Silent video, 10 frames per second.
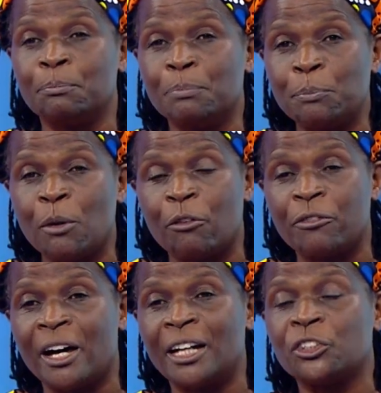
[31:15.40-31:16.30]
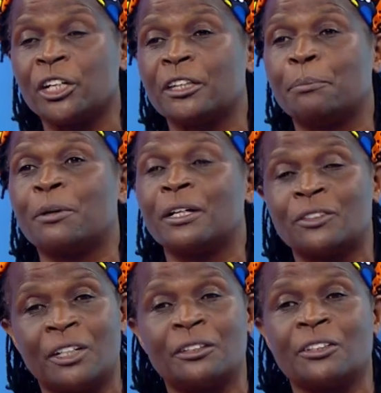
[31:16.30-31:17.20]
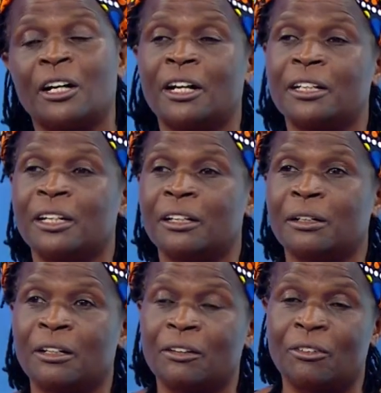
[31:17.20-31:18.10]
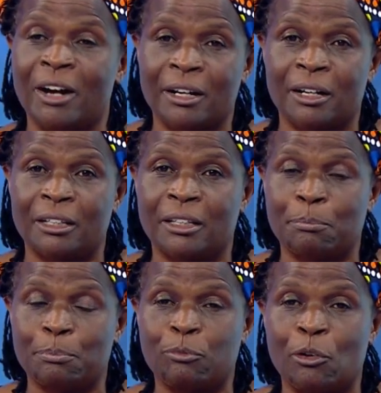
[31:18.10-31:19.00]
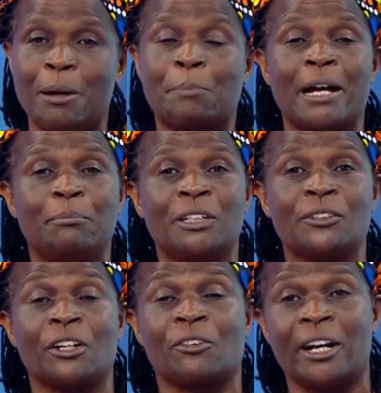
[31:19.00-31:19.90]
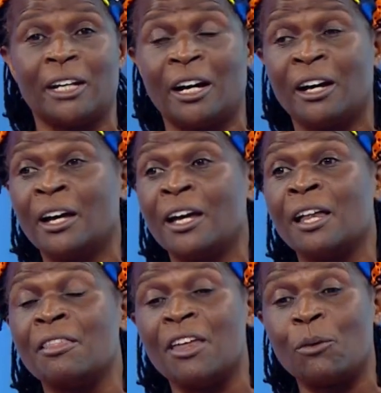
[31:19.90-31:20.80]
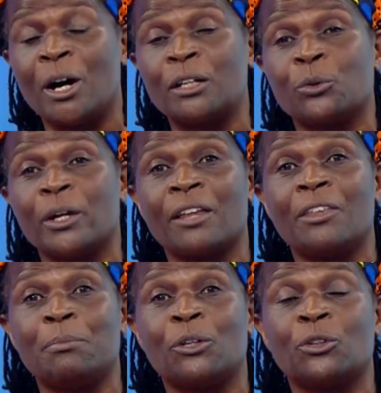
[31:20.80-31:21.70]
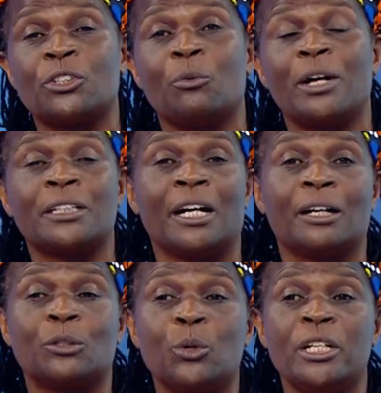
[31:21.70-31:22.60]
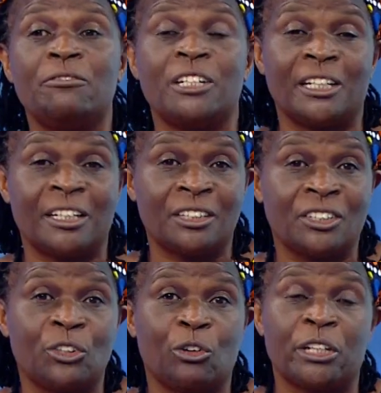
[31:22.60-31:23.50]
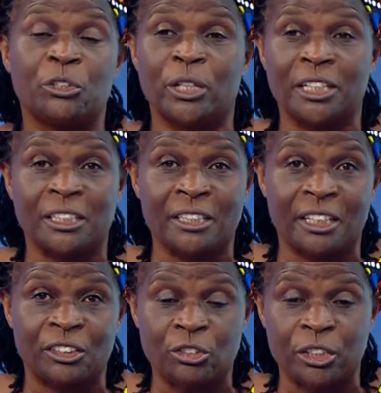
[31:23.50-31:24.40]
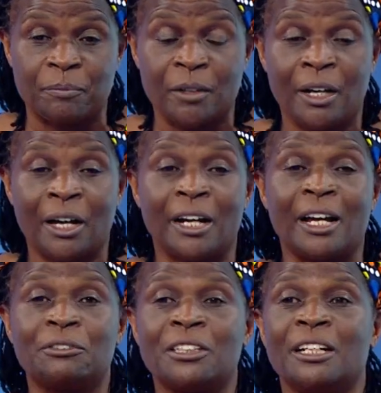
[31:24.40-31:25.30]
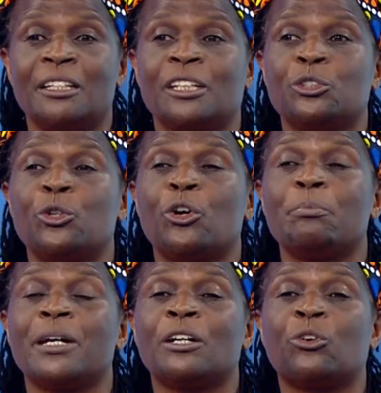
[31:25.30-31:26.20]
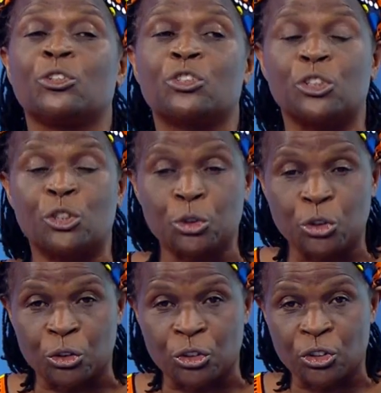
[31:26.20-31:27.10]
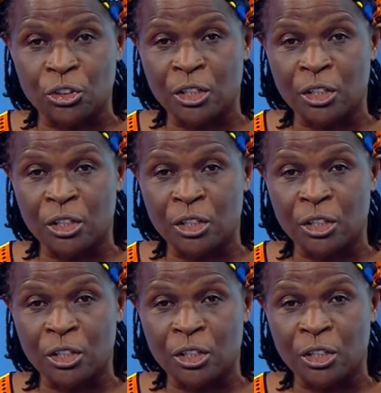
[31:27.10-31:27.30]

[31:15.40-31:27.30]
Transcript: people of the handshake, the president and the former prime minister, Raila, they were together because they want to leave a legacy of a united country. And I've said that you don't make constitutions